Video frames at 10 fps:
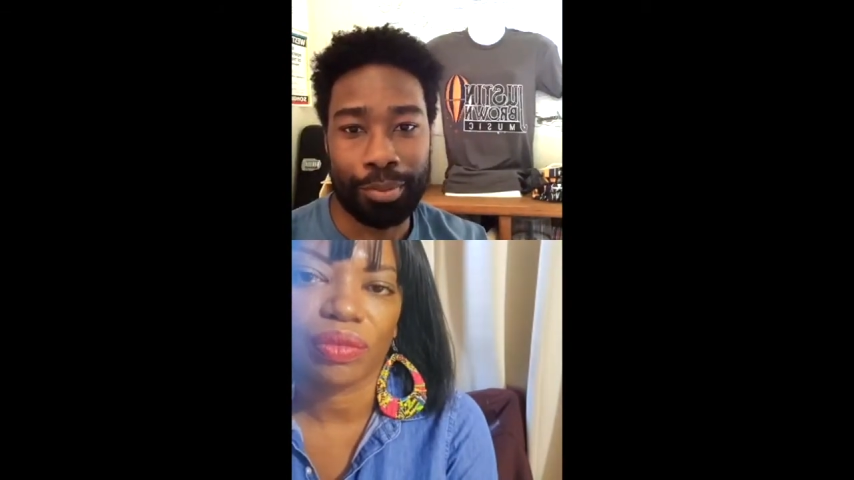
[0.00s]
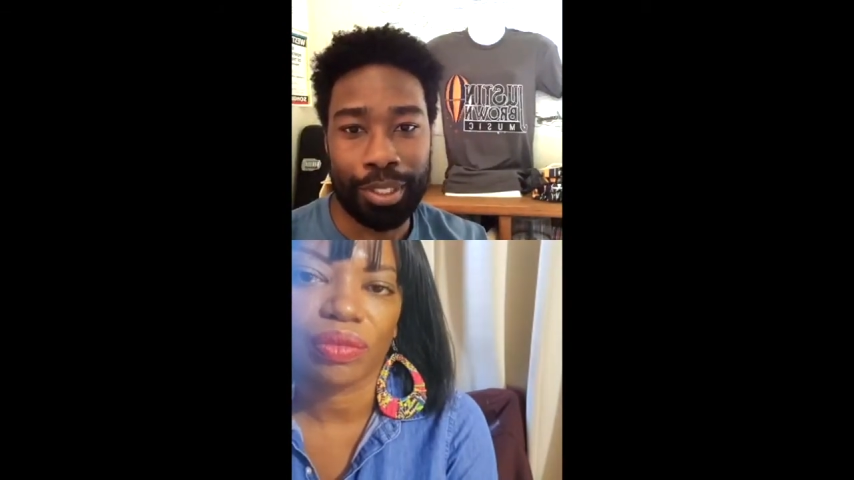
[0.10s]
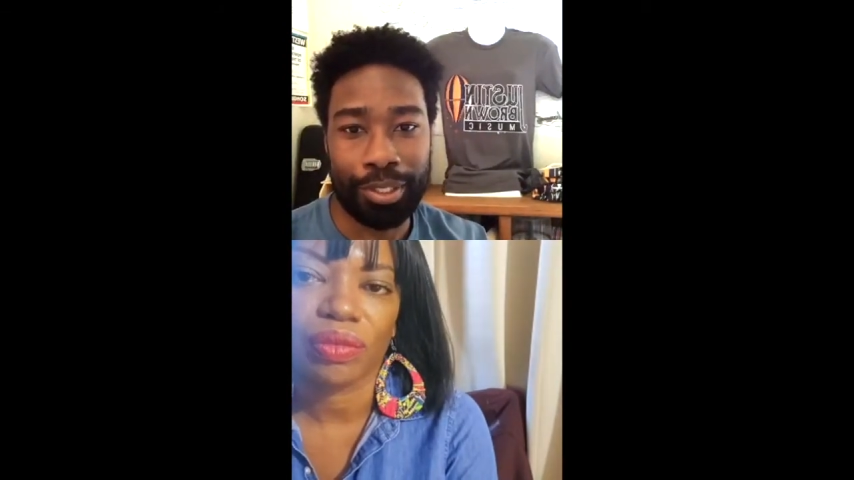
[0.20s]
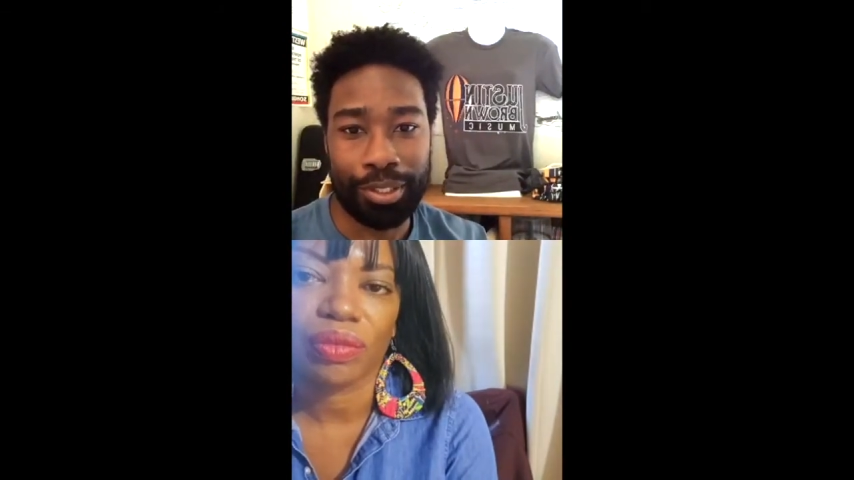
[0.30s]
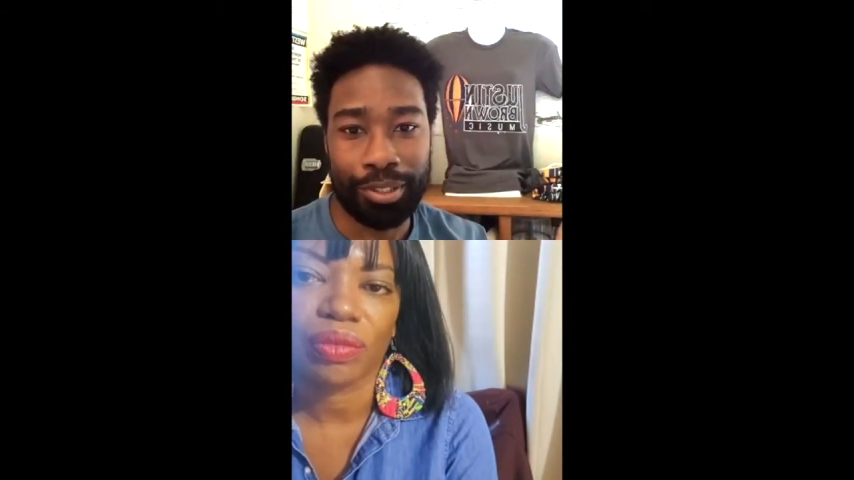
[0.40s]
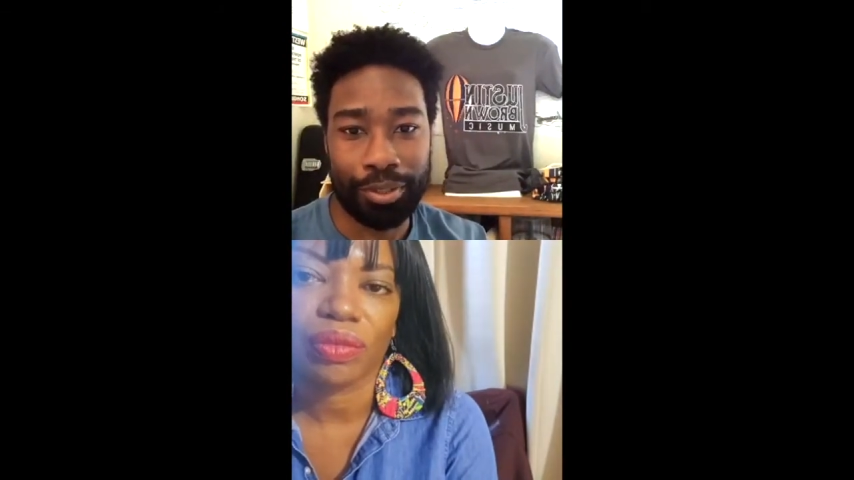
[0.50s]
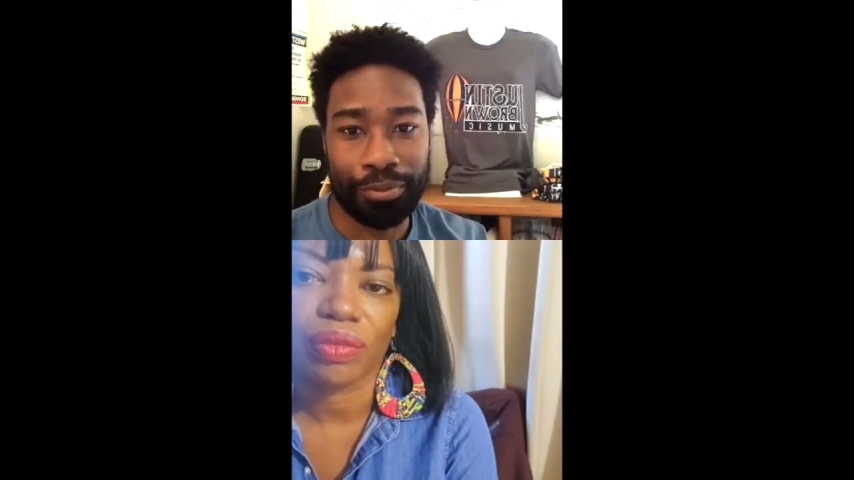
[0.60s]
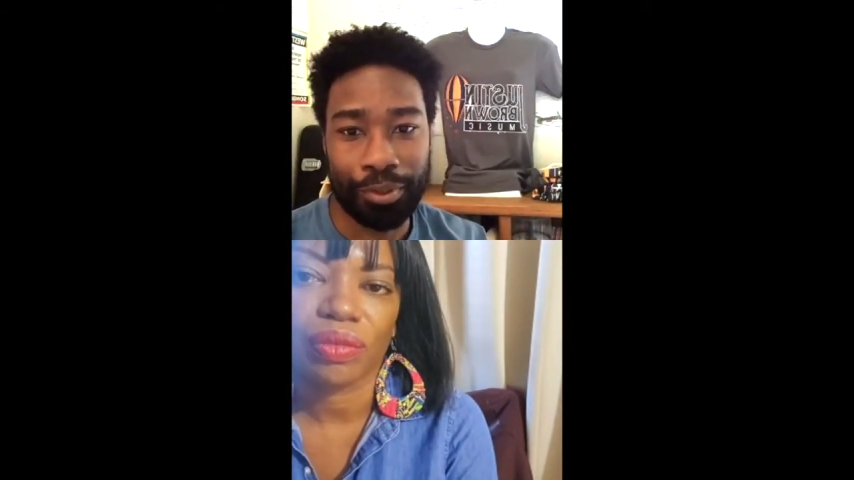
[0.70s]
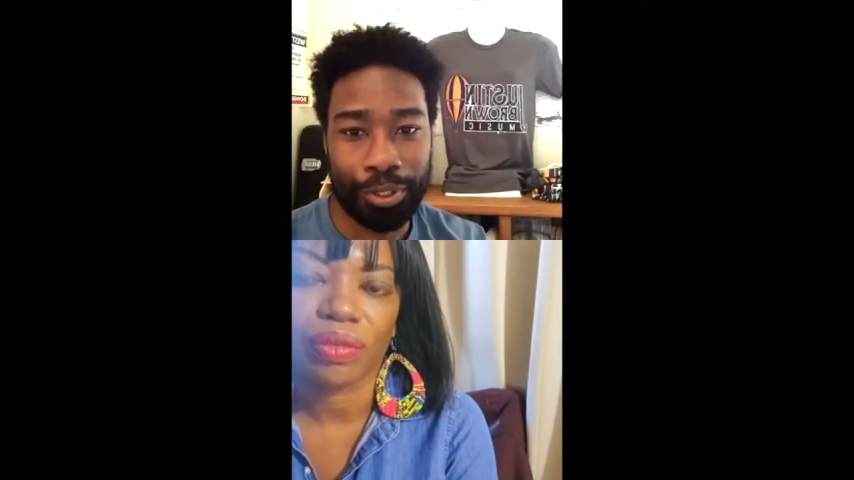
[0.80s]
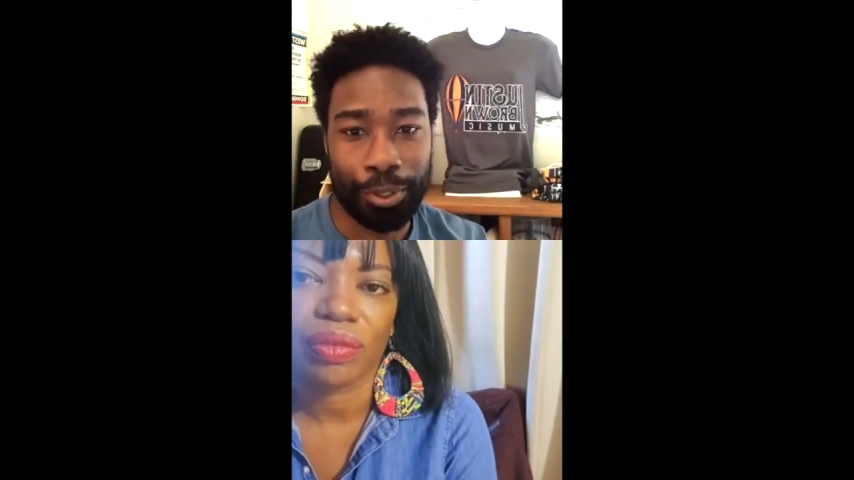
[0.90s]
be good
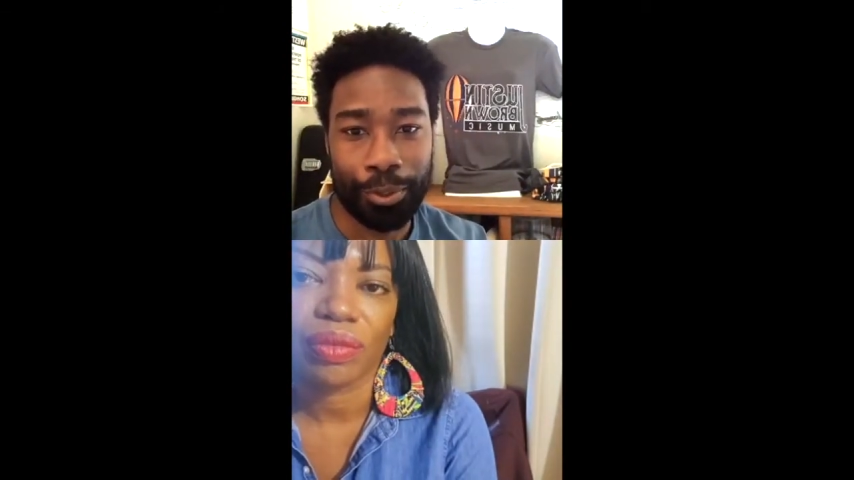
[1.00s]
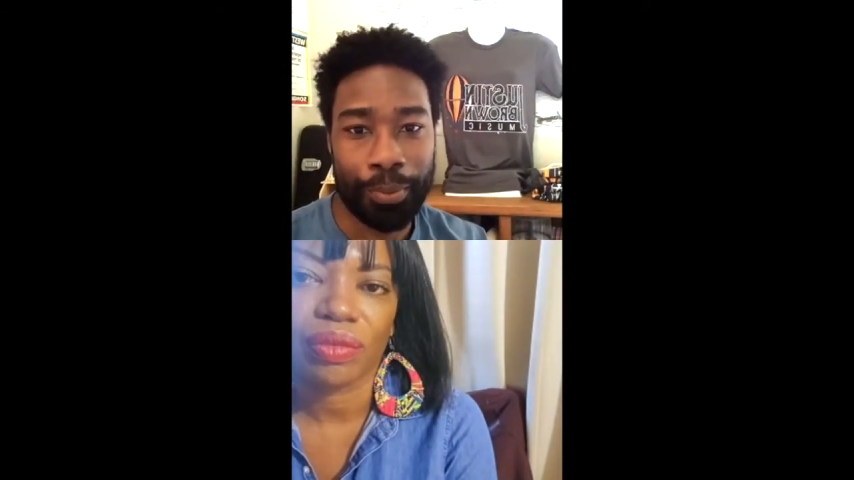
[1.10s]
for you.